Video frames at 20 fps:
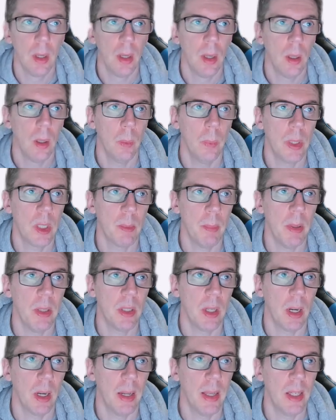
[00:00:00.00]
which means
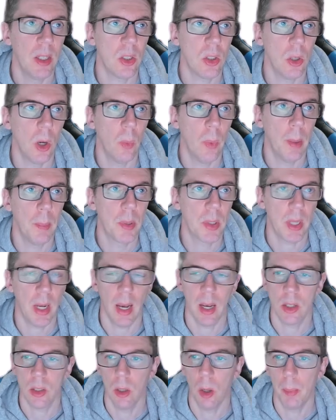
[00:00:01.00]
at least your website
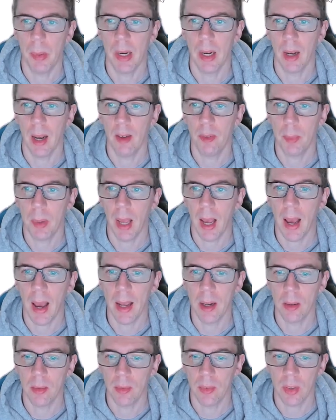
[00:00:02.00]
has not been left
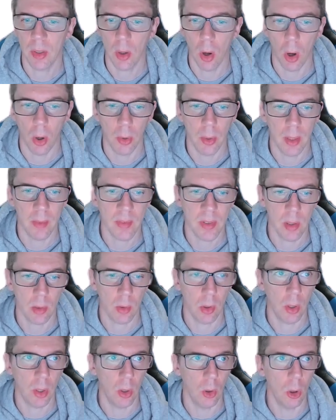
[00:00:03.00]
behind and forgotten. They've still
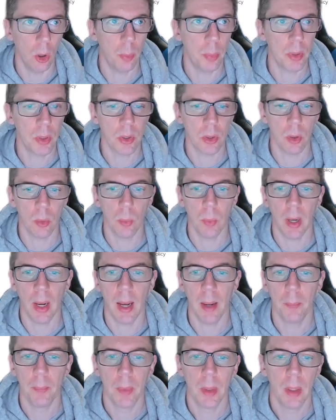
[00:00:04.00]
got it open
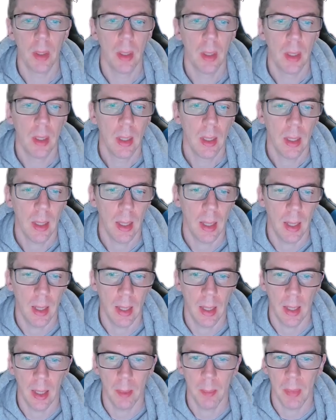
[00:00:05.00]
somewhere.
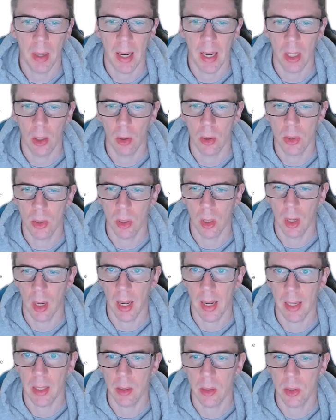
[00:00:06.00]
I also
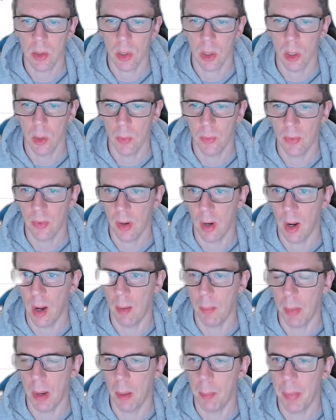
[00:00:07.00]
like to,
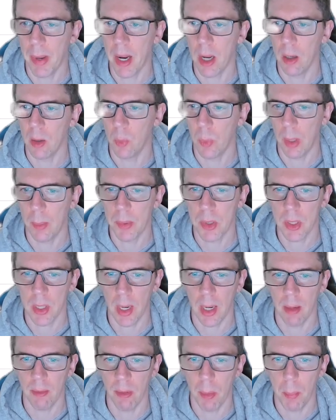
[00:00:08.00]
for a big enough
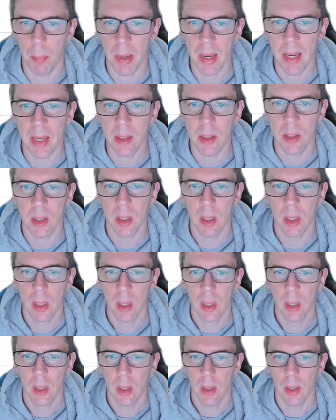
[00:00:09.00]
website, repeat
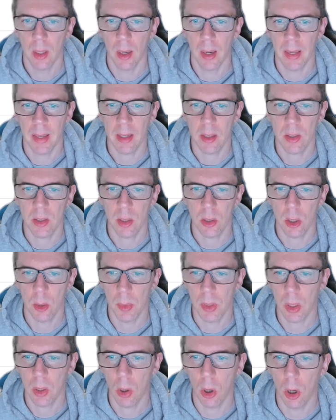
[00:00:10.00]
the links to some
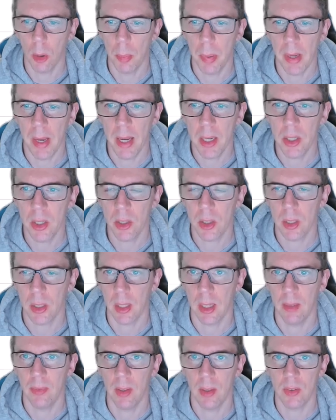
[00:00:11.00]
of the core pages so
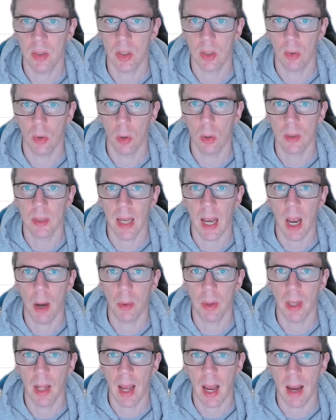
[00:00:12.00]
that if they've scrolled down
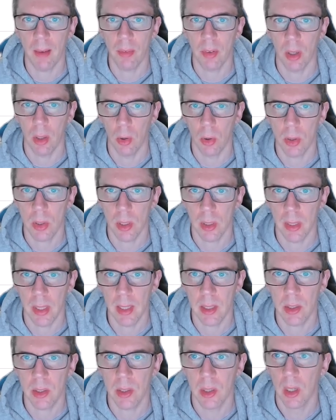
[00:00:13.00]
and they haven't looked at
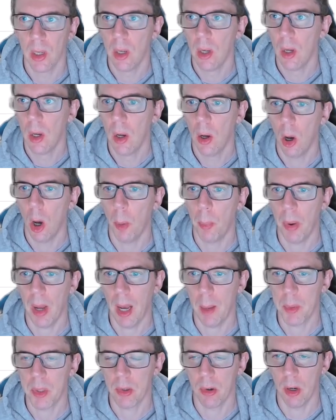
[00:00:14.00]
this, or
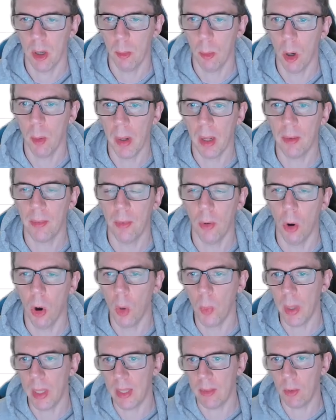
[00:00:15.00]
perhaps they're on a mobile
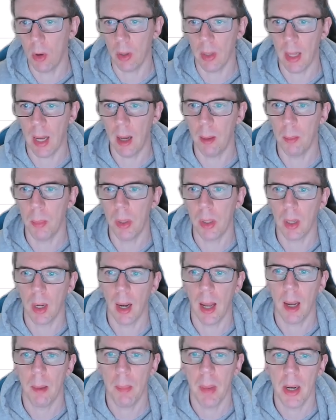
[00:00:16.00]
phone where they've got the hamburger
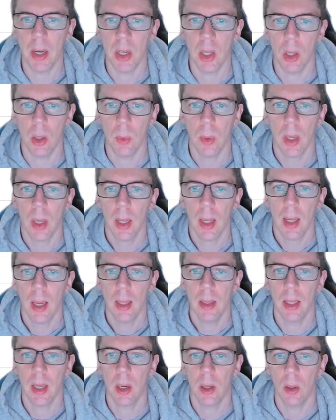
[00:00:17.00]
line menu,
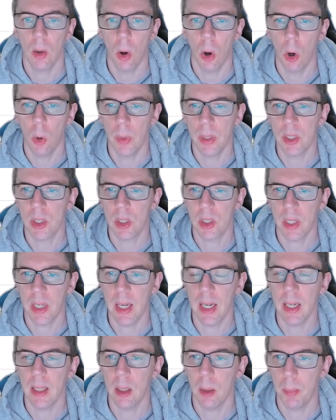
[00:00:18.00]
they can always
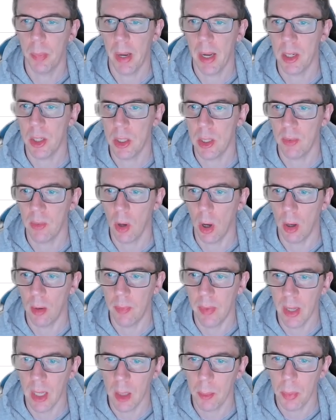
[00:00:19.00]
see the pages you've got
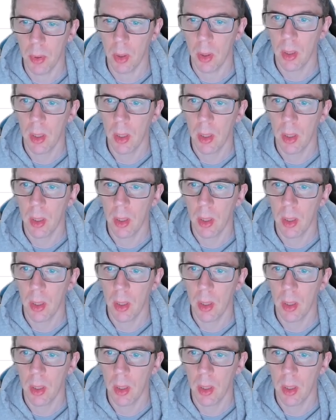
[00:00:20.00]
available